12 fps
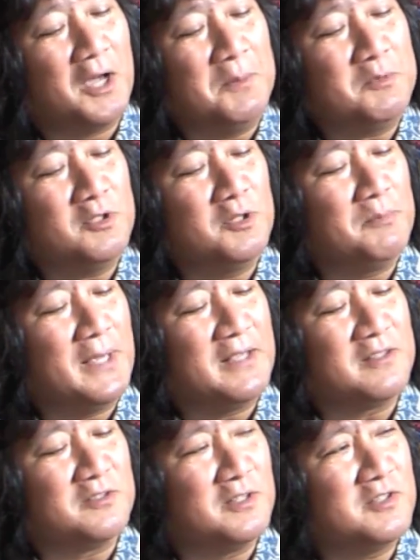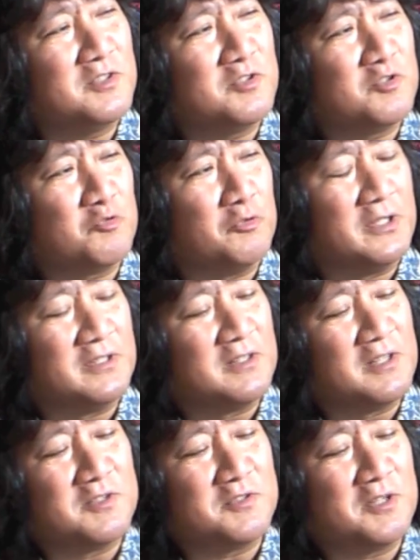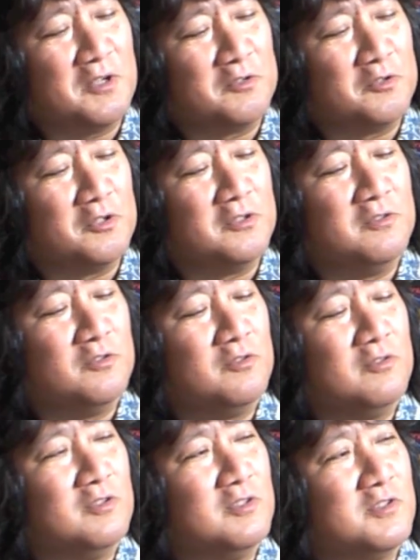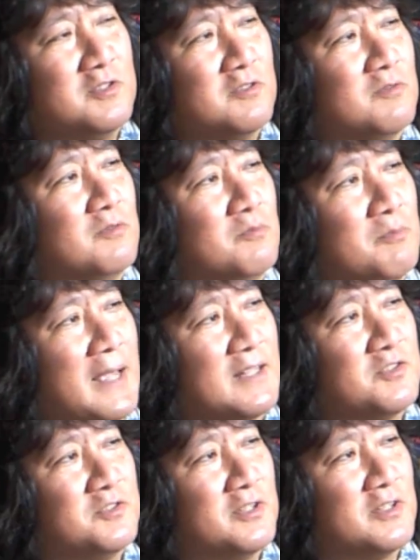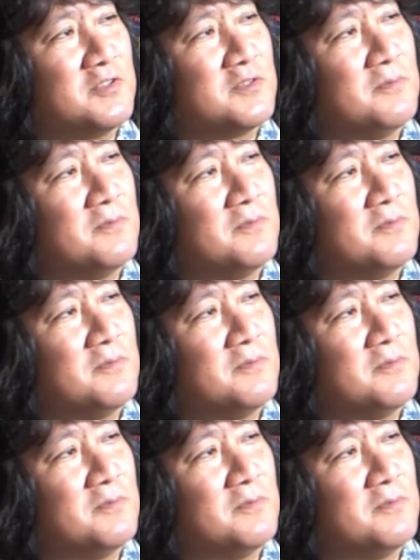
I'm going to make this string that does sound good match this.